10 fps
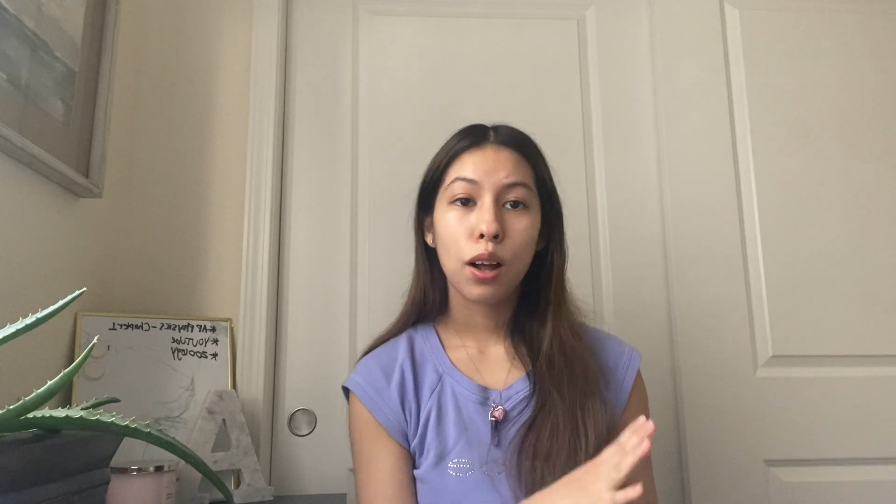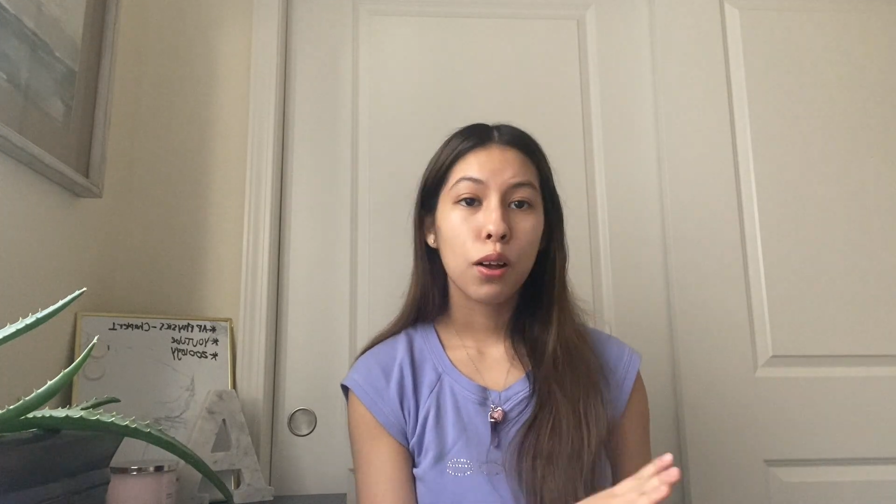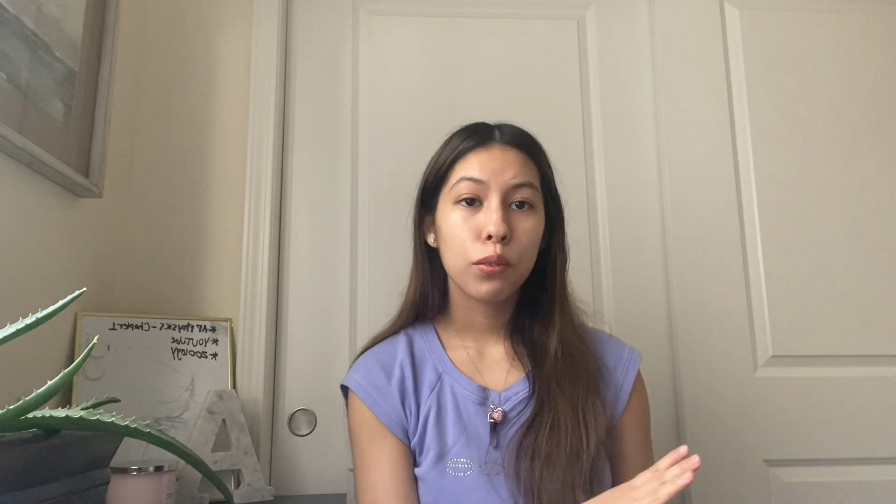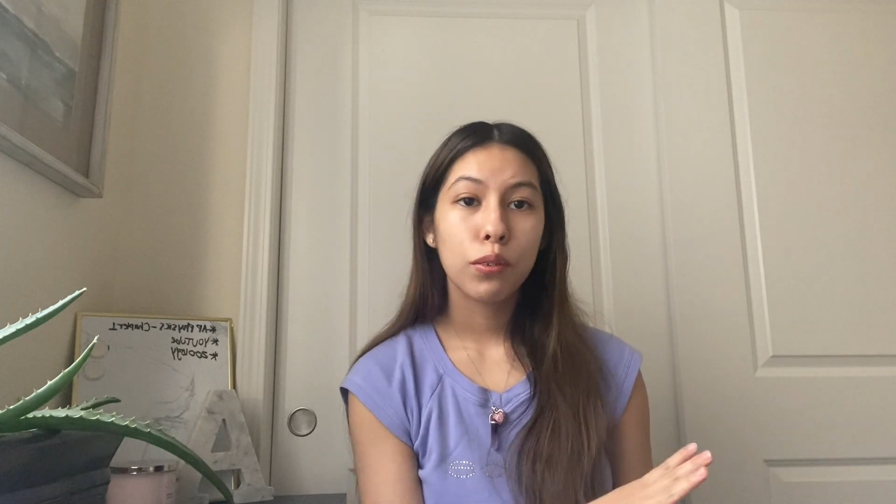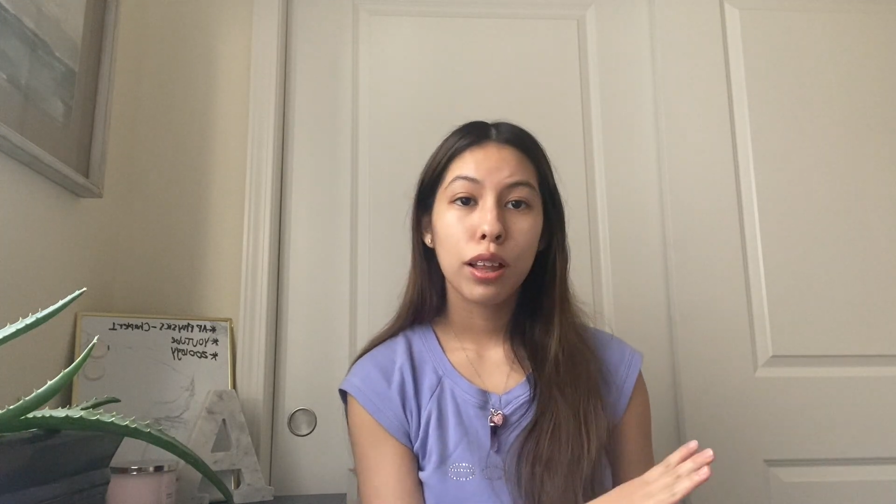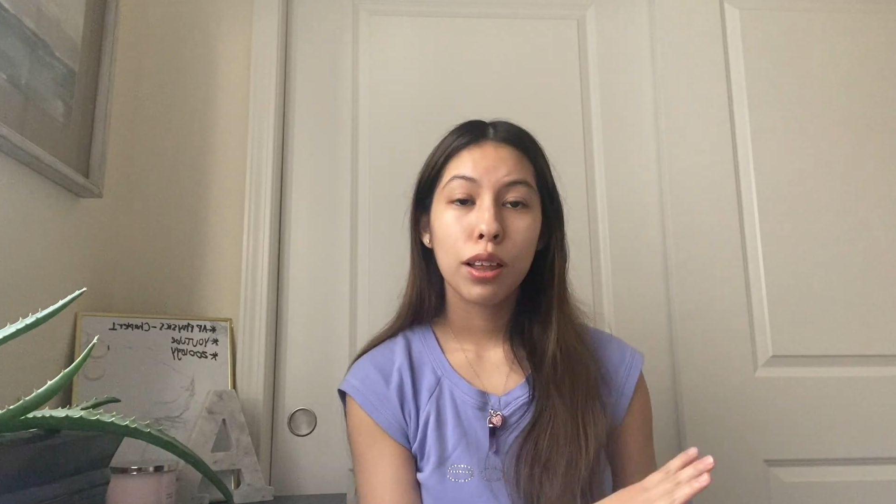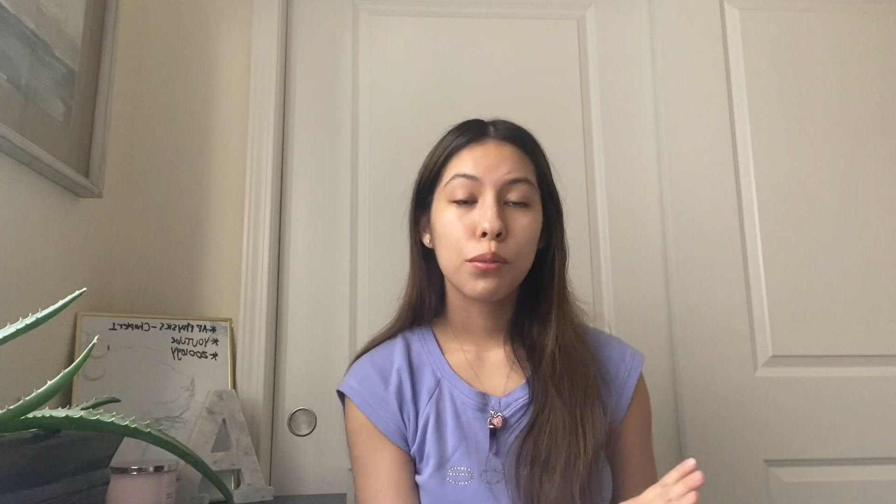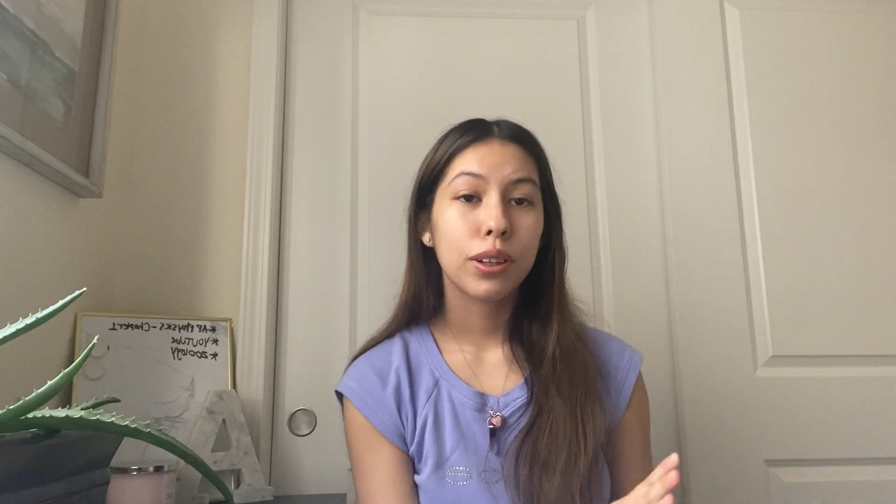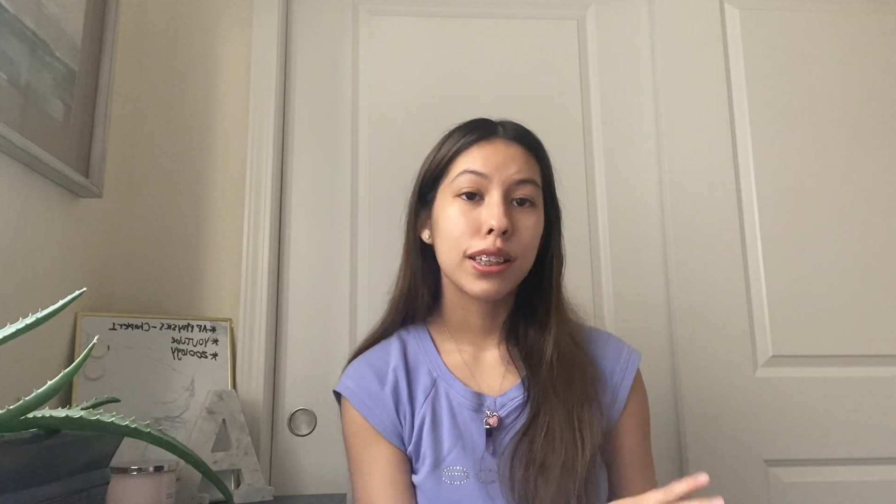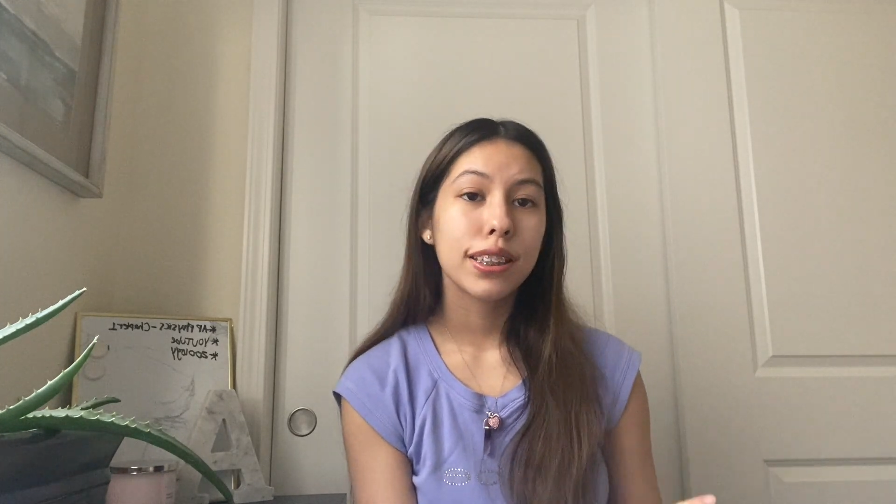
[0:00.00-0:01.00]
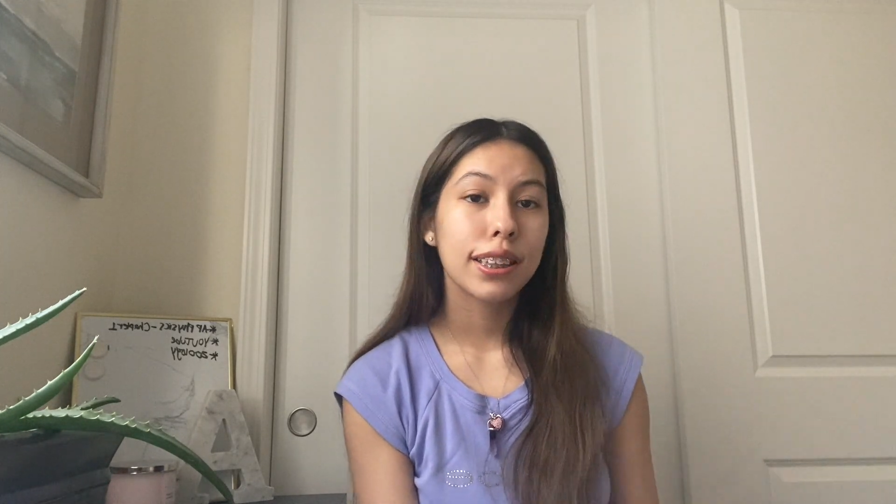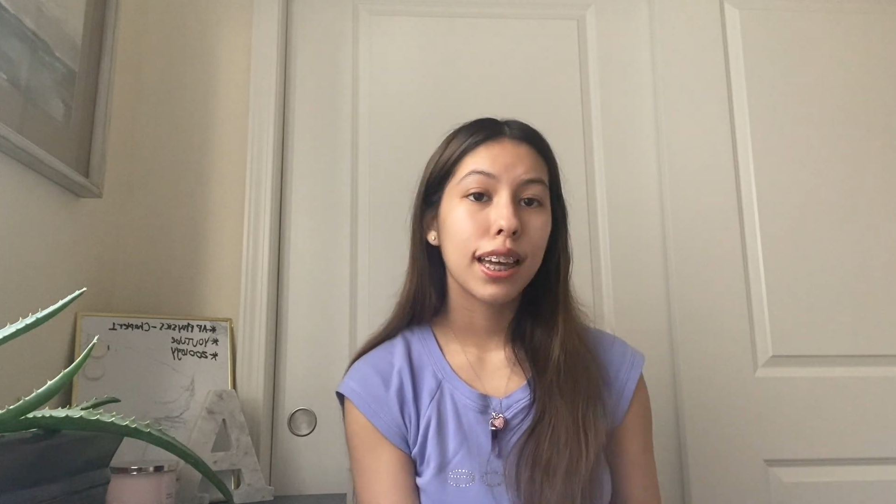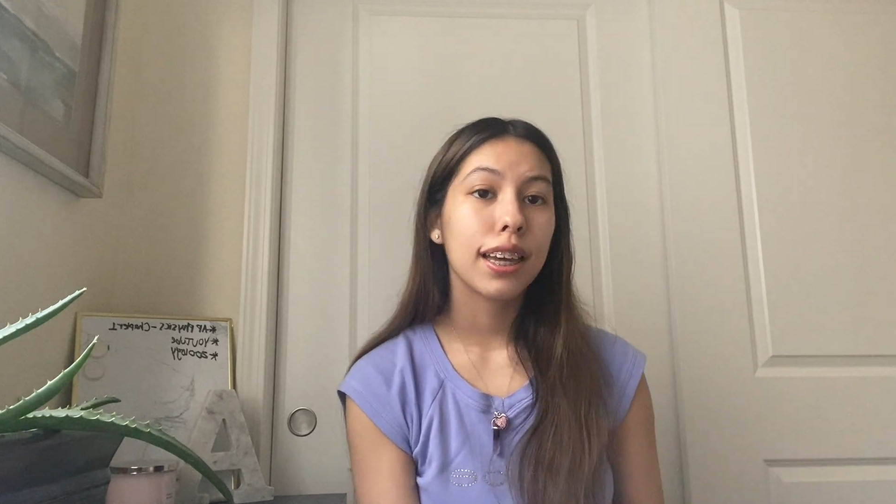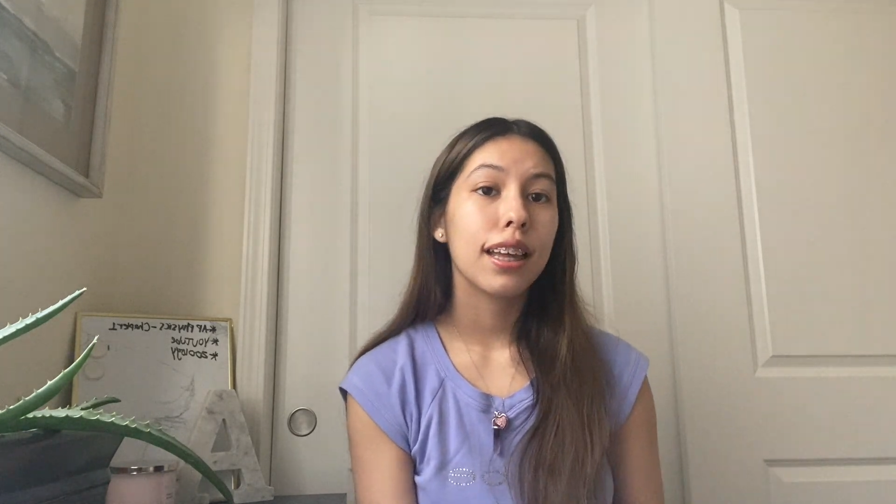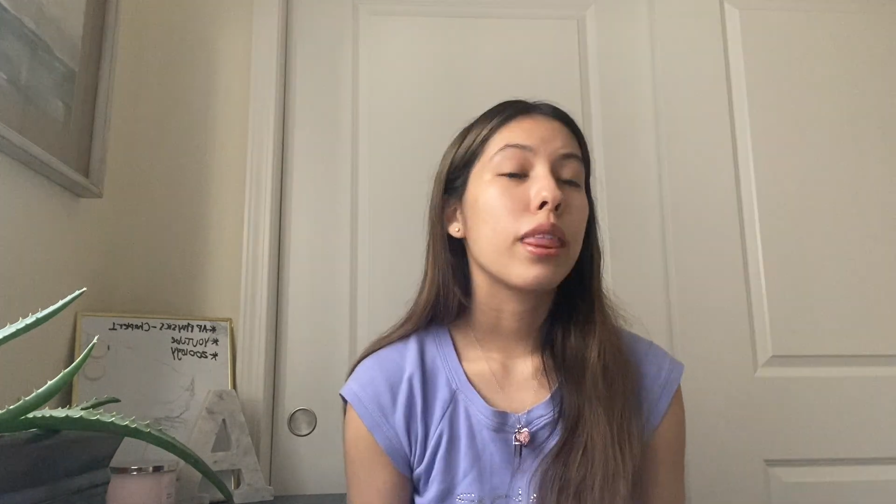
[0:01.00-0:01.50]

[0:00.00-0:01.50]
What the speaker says: of real estate.